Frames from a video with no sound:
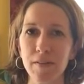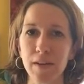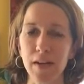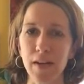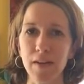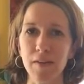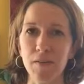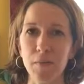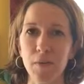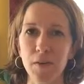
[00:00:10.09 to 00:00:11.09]

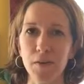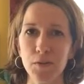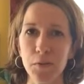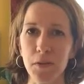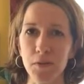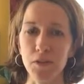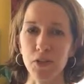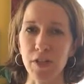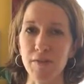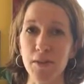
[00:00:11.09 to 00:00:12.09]
and what they're doing to
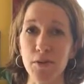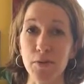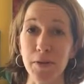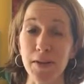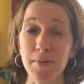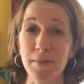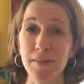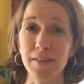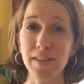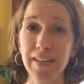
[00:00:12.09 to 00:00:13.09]
achieve their
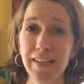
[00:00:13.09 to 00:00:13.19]
dreams.